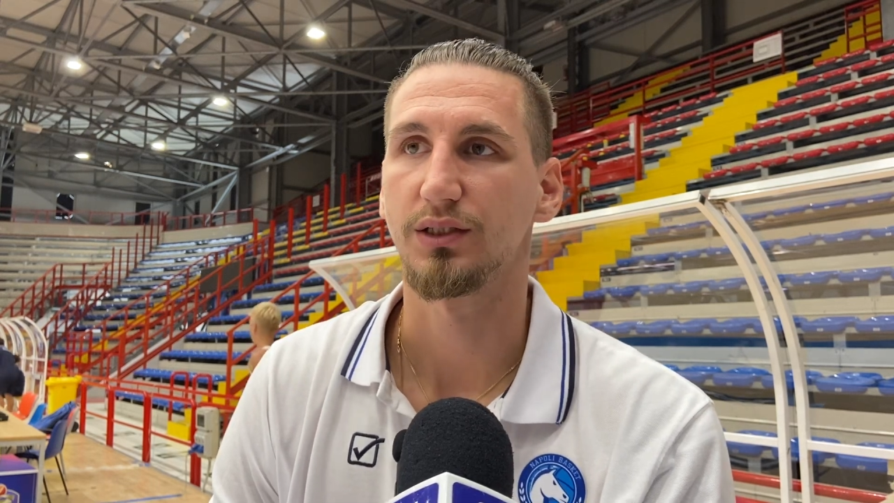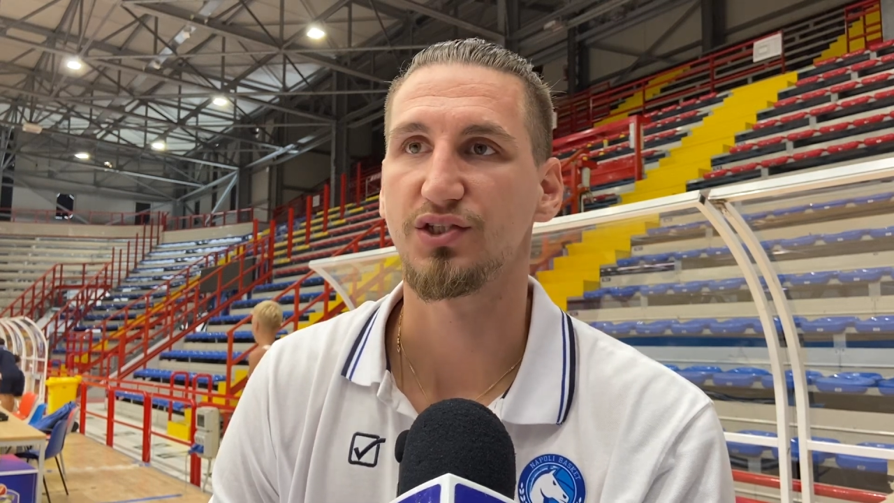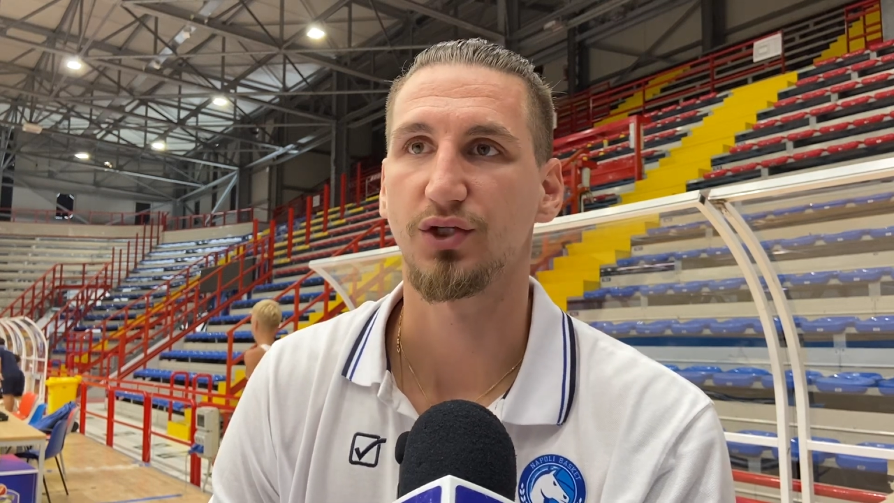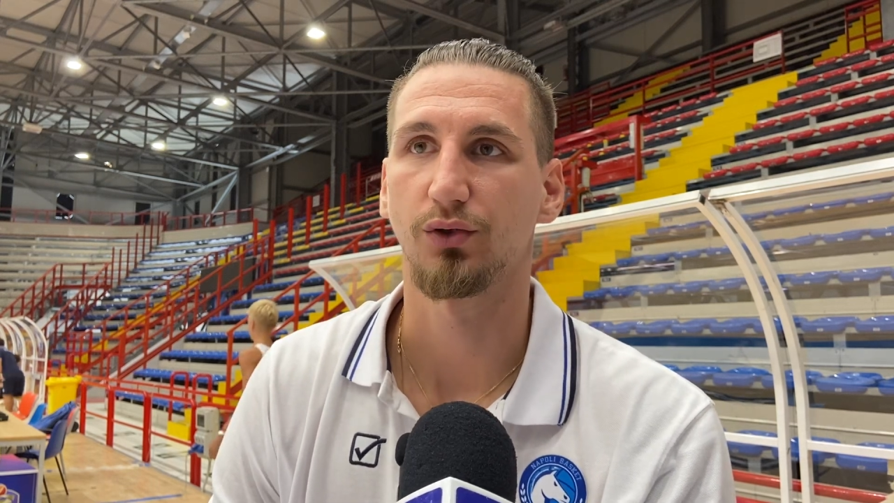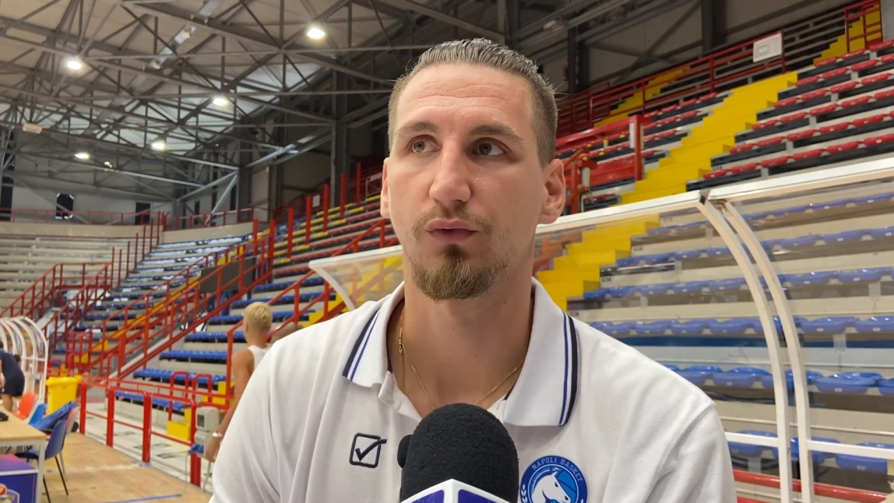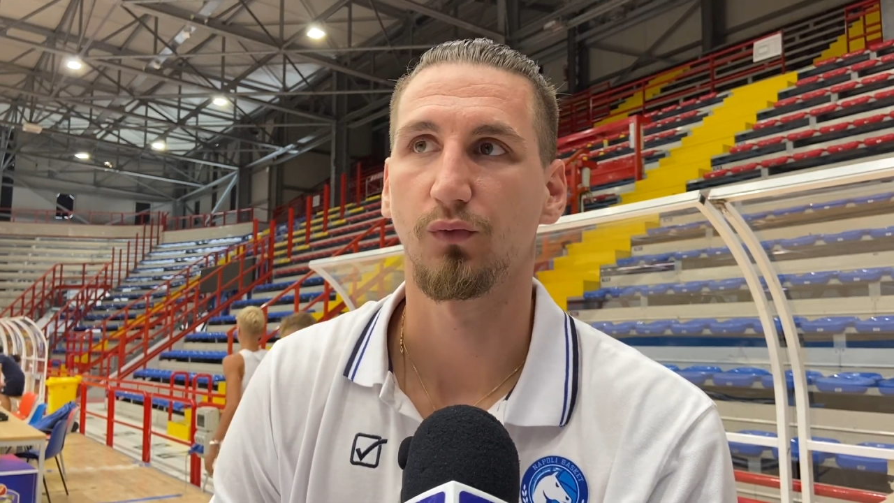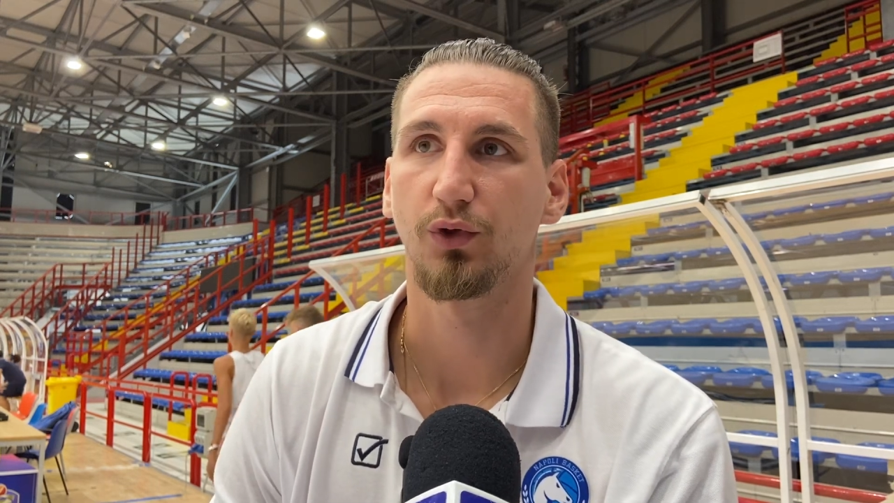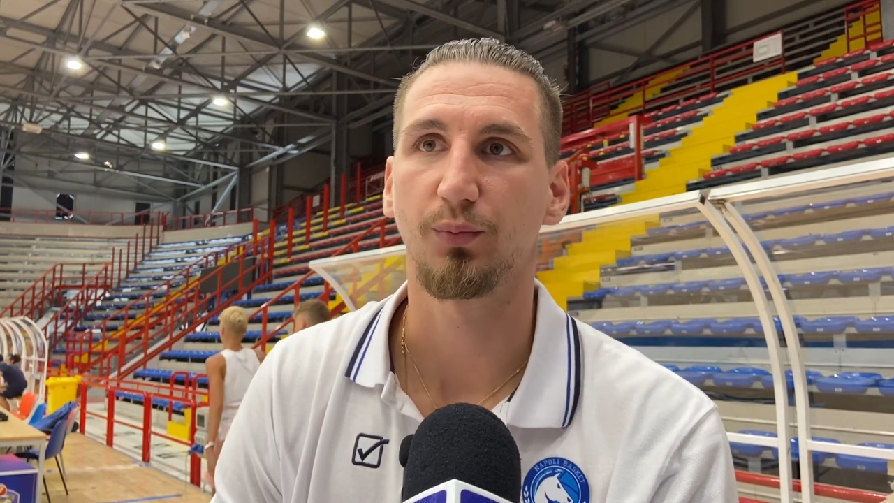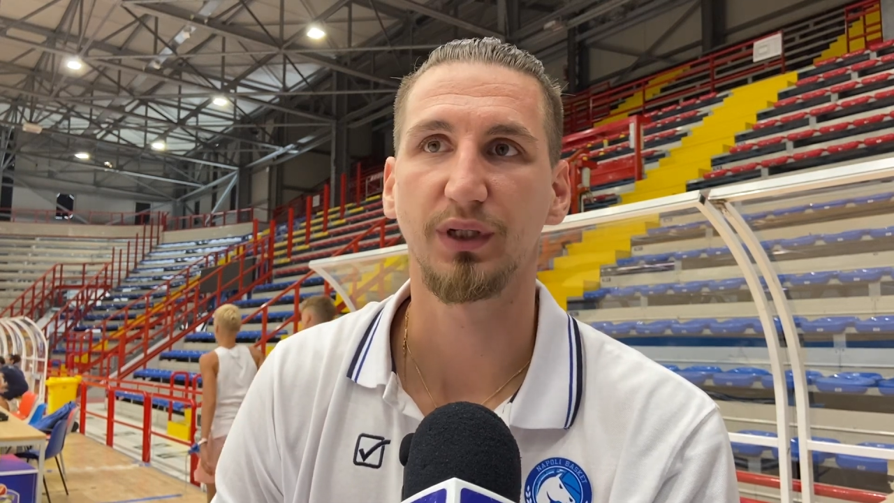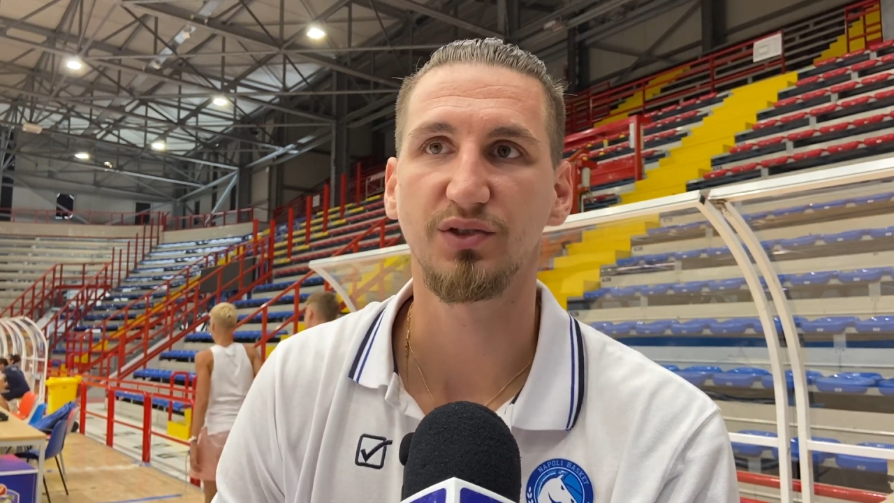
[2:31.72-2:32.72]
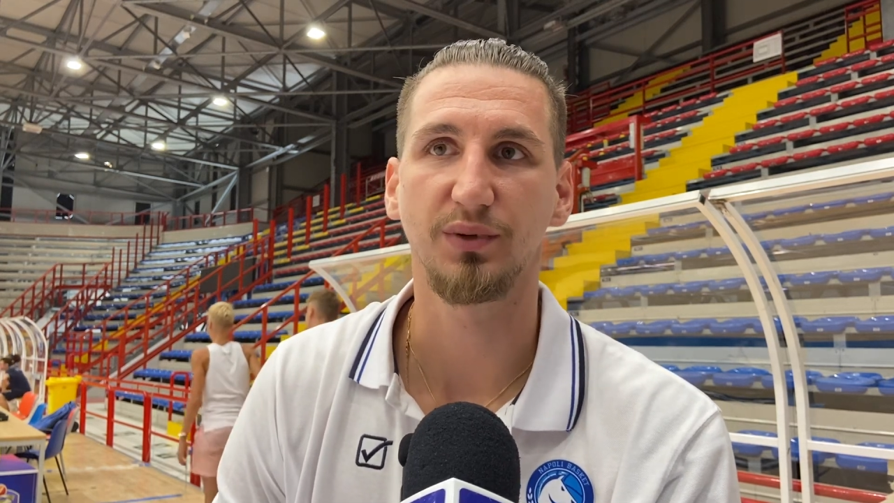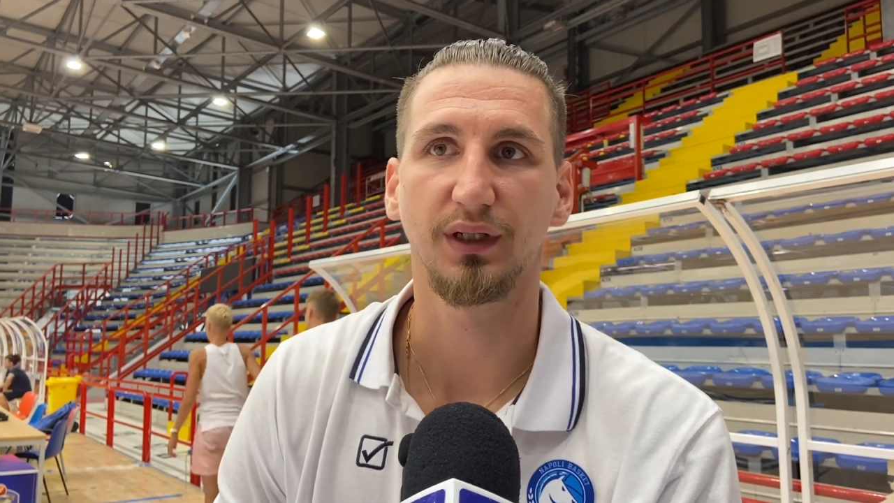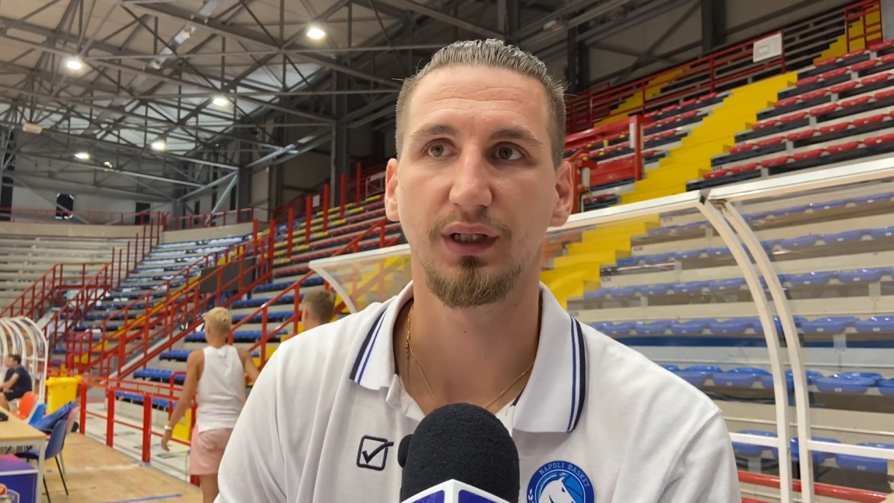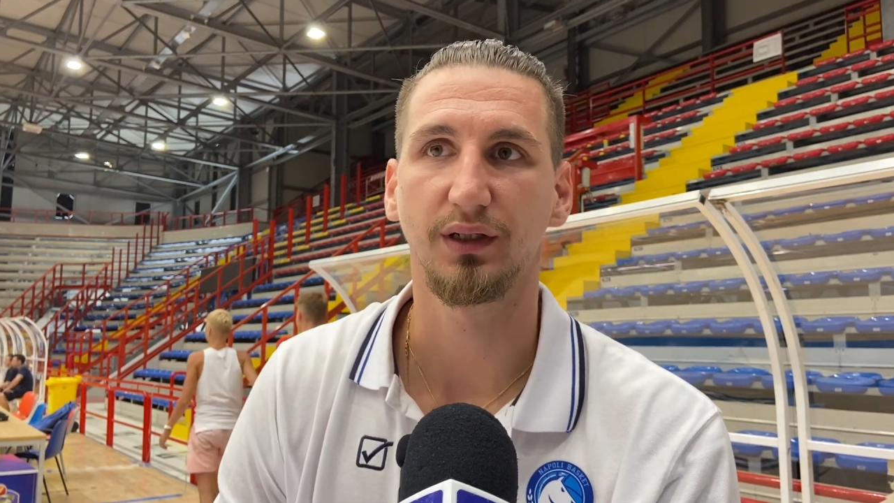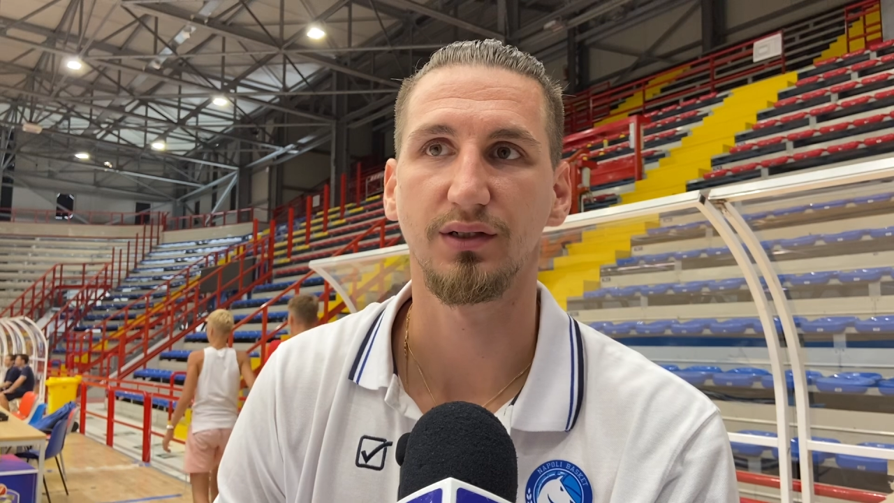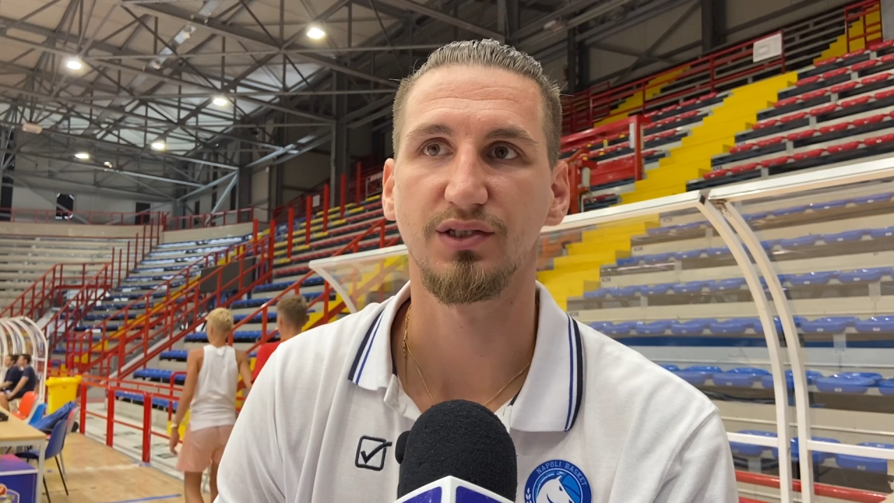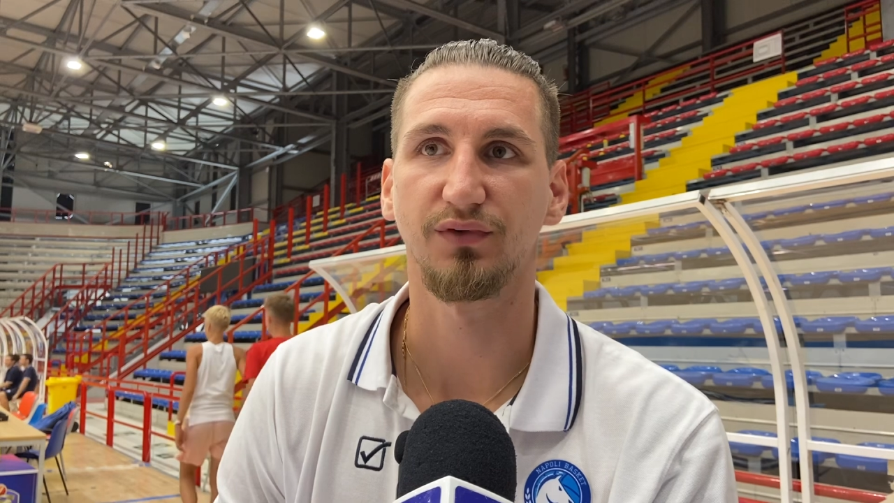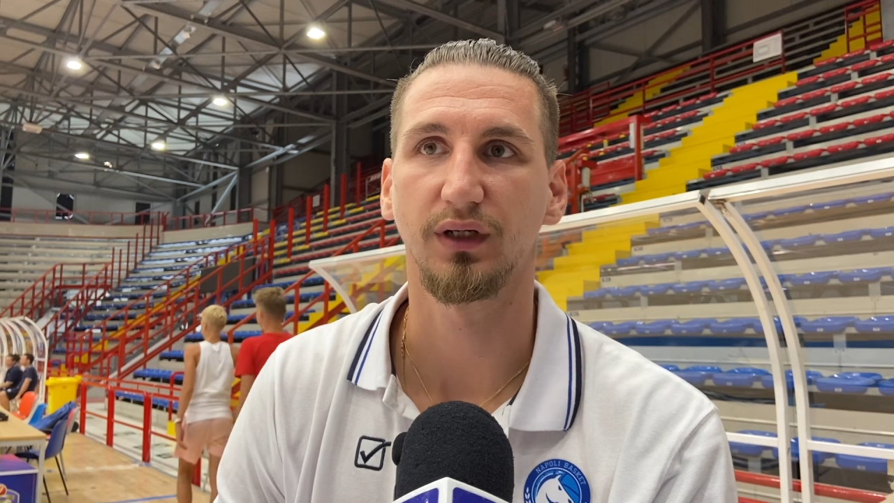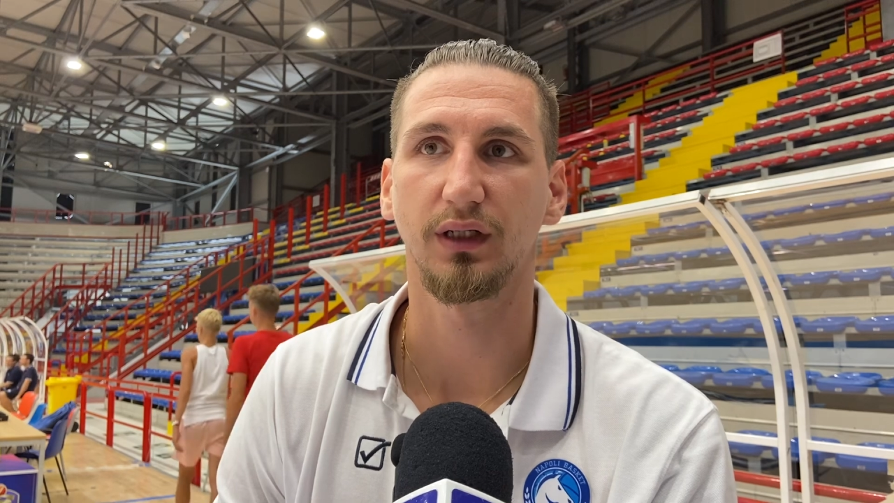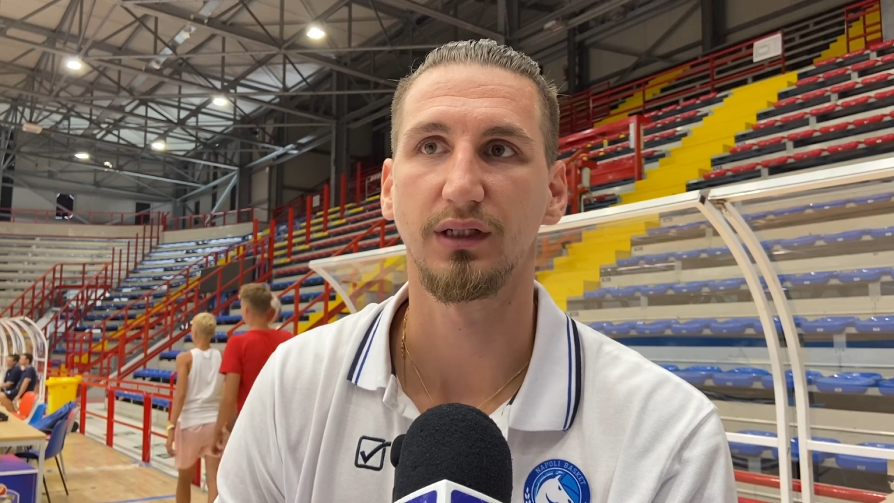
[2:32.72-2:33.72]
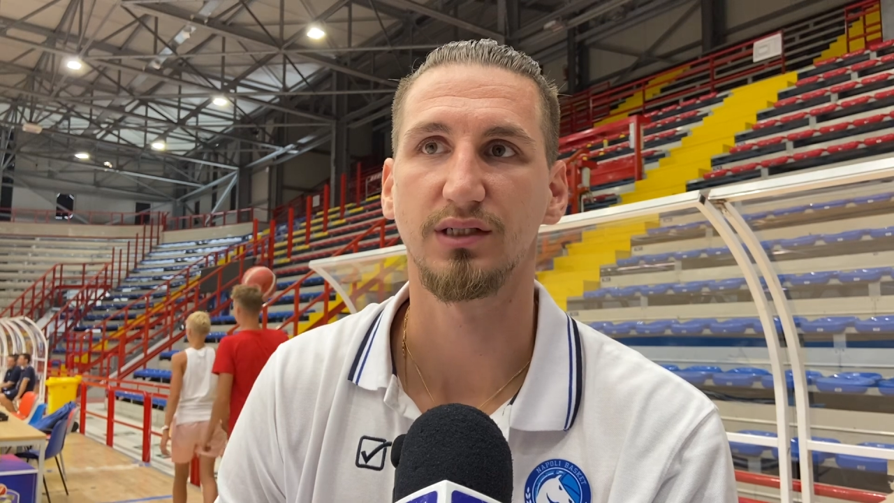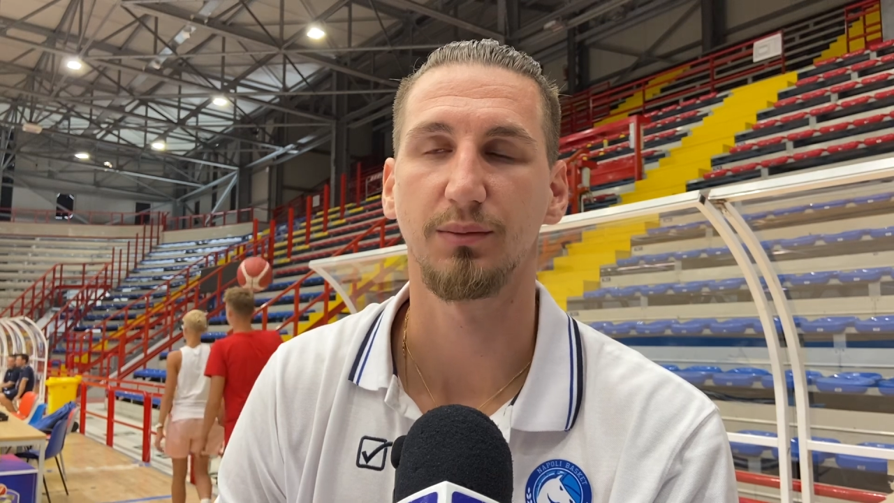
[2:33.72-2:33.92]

So what brings me here is really